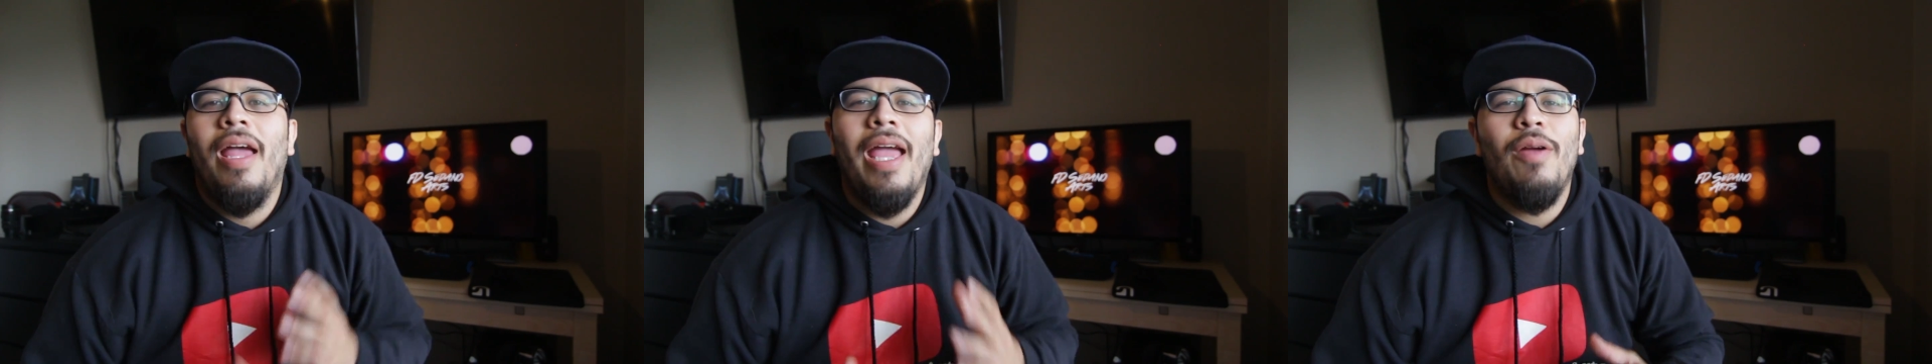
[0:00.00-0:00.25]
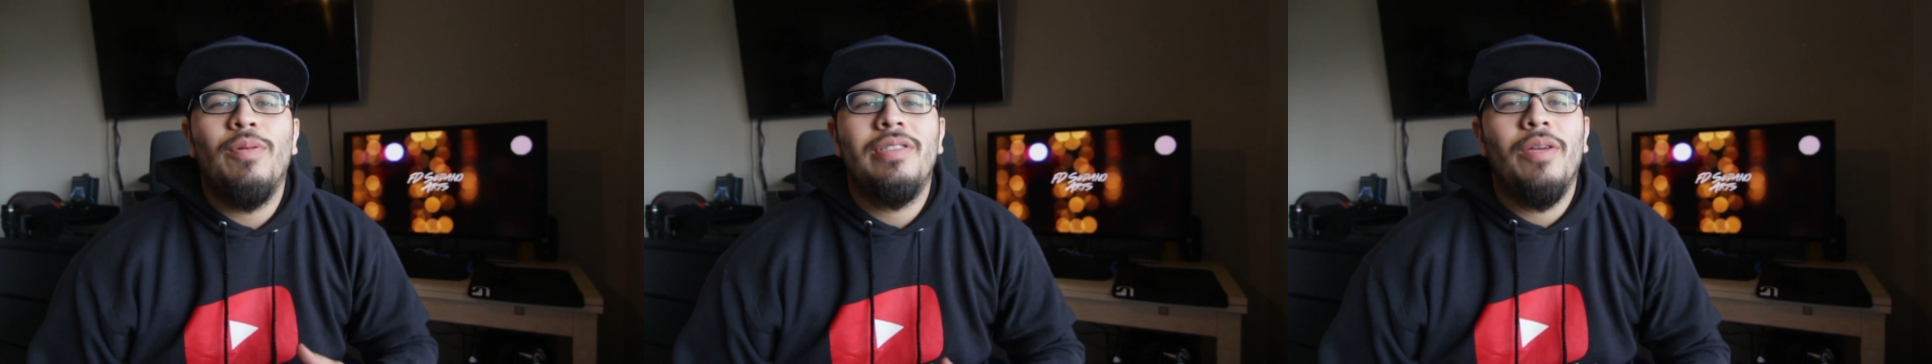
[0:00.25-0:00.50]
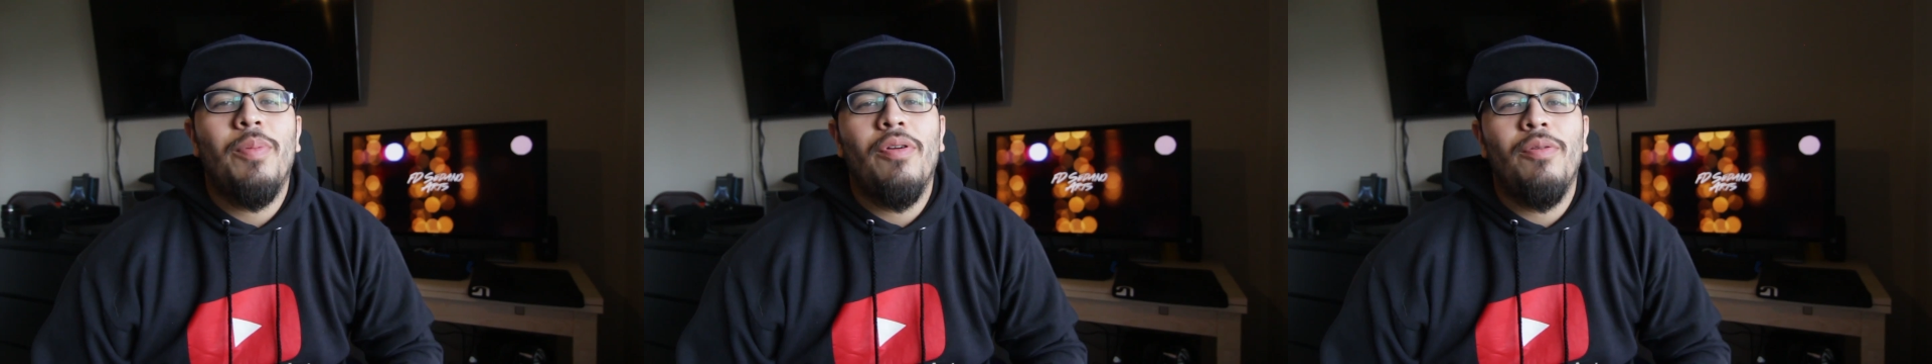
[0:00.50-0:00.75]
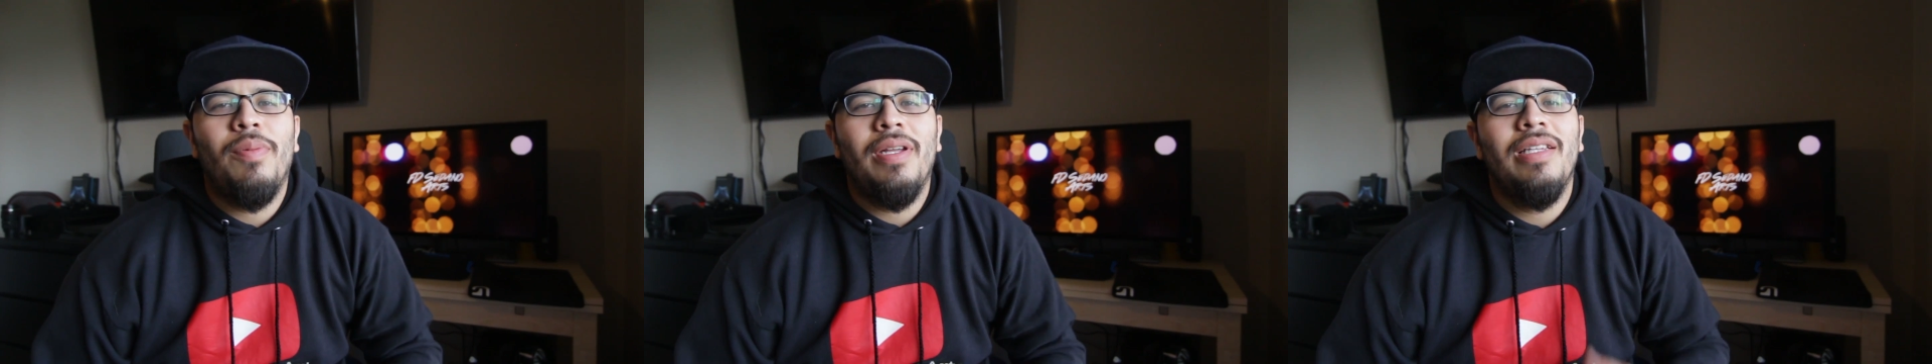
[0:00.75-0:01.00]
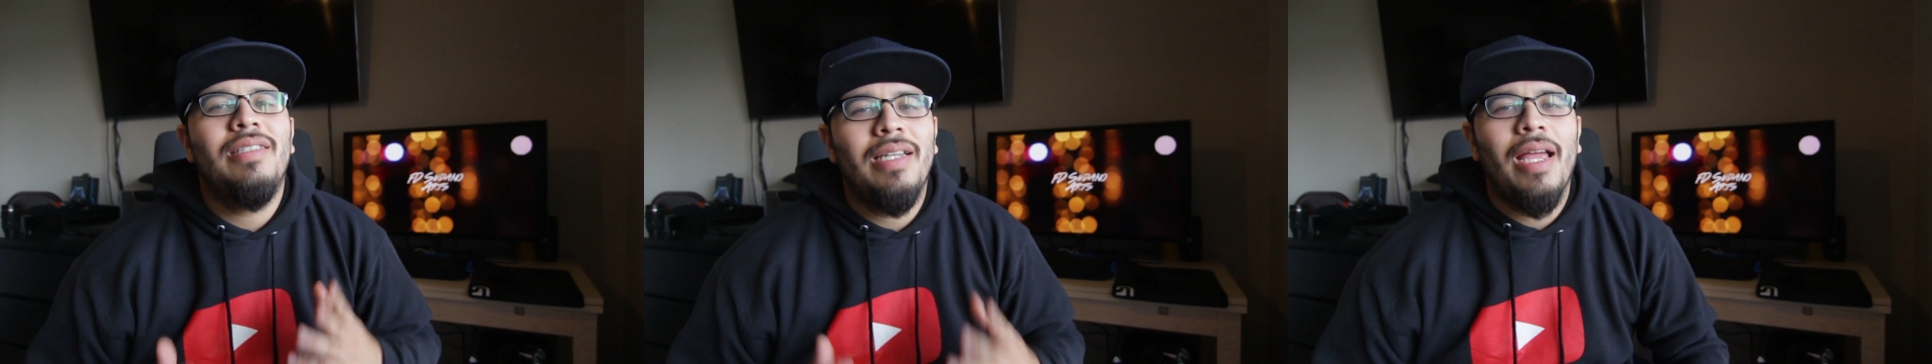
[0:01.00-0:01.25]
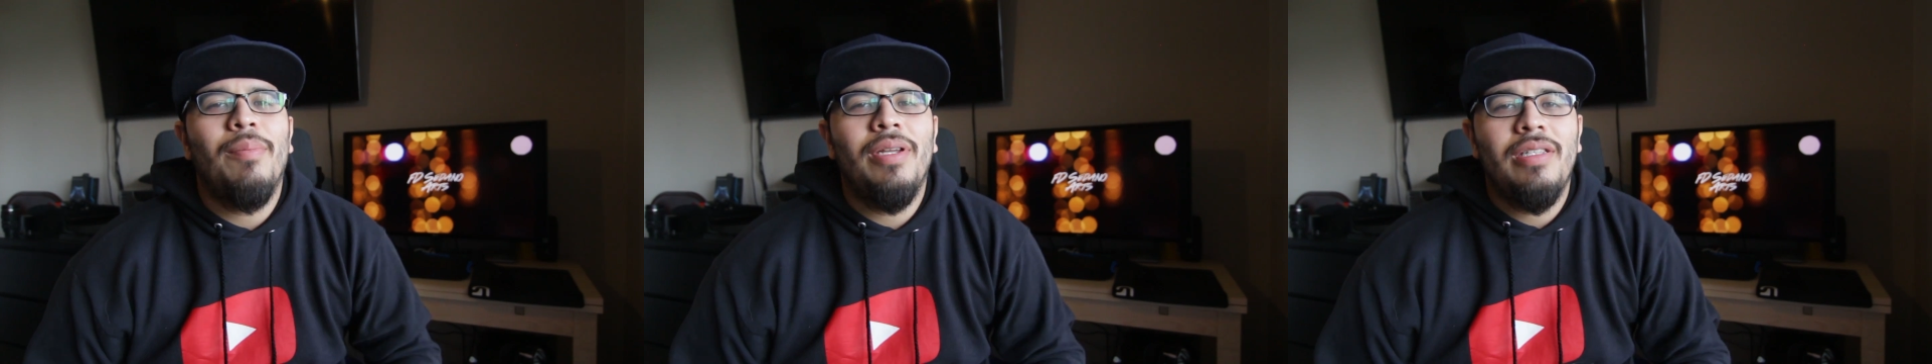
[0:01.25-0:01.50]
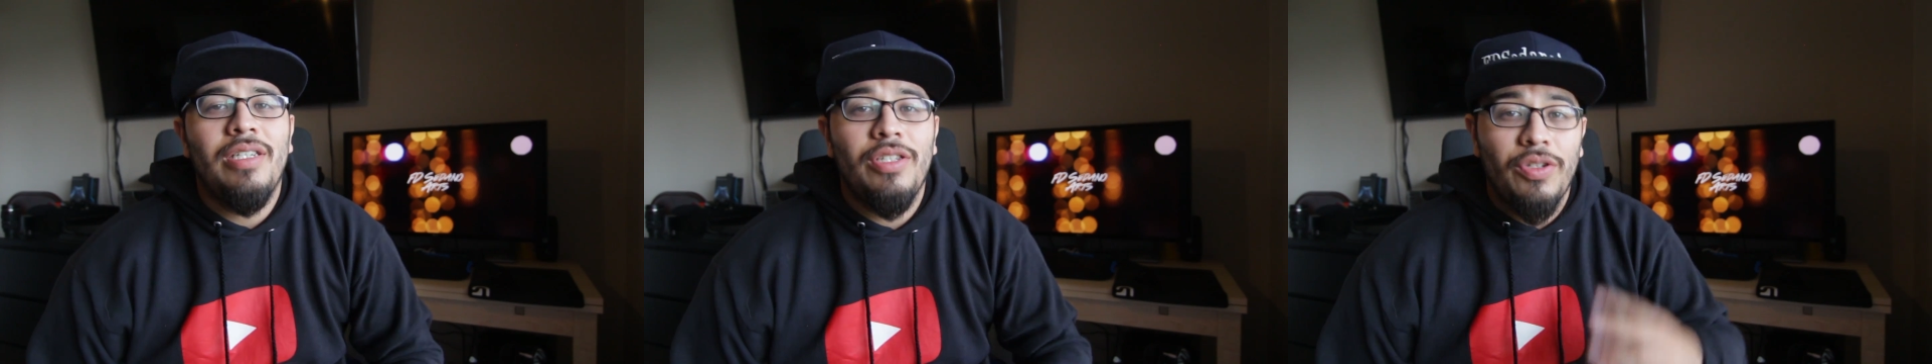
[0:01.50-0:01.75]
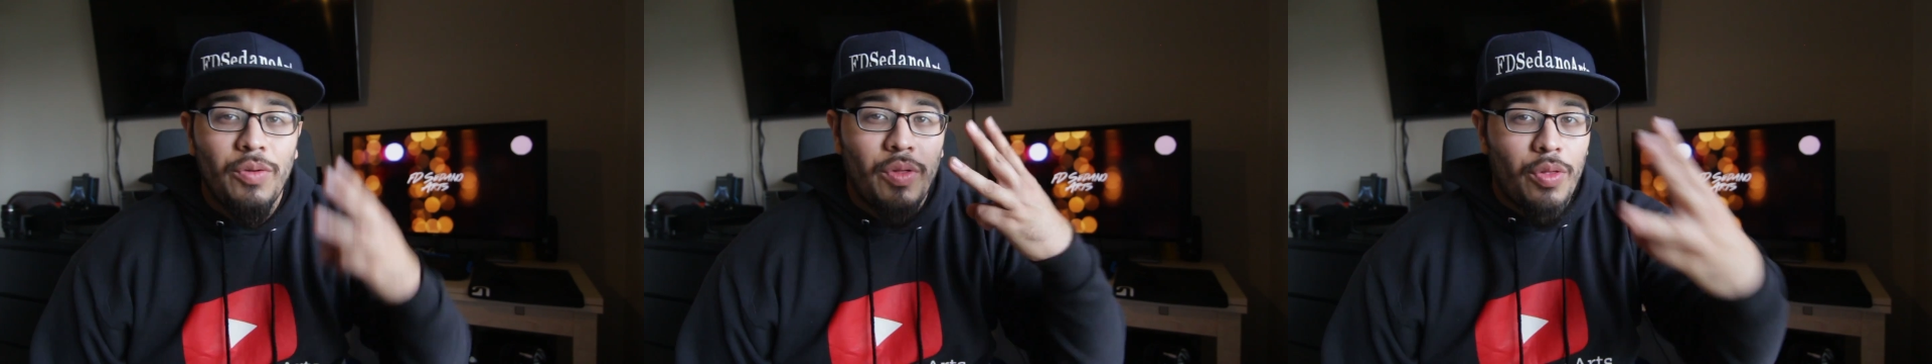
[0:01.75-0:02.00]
Hey, what's up everybody? Today I'm going to teach you